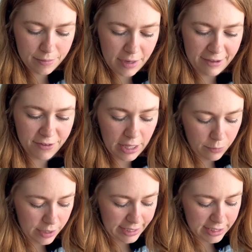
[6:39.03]
I feel like
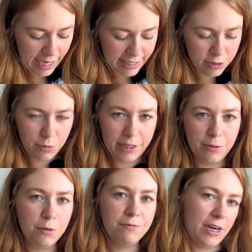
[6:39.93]
when I do like a
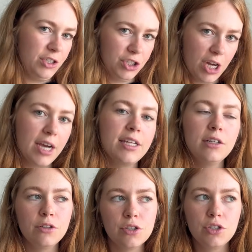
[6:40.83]
little French tuck and
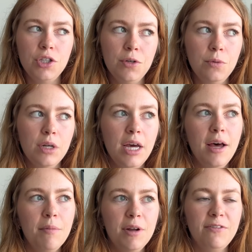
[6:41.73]
it looks cute,
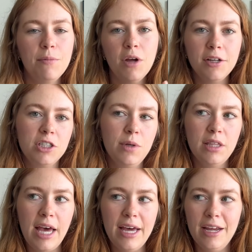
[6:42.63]
but if I'm not doing
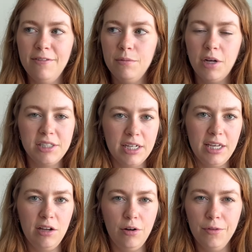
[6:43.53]
that, if I'm not
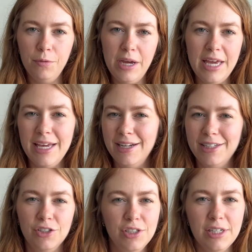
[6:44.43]
tucking it all the way in,
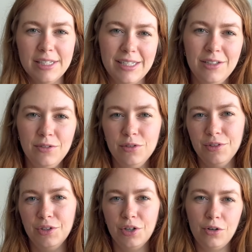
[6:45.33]
it just doesn't
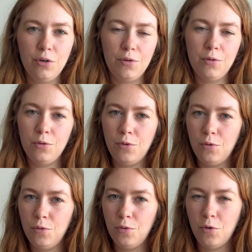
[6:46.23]
look
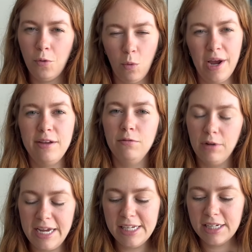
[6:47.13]
quite
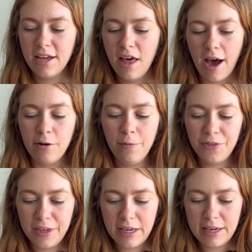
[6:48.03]
right. I
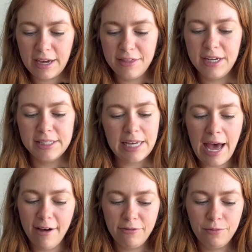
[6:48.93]
think it's
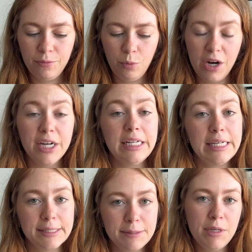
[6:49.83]
half where it
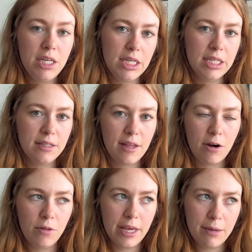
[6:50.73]
hits me that I
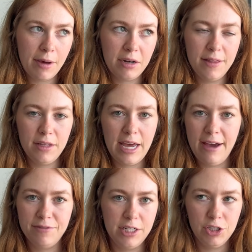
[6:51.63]
don't like about it, and then
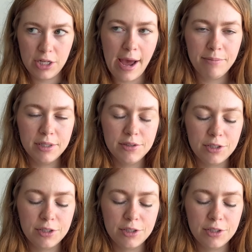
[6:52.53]
half that it just happens.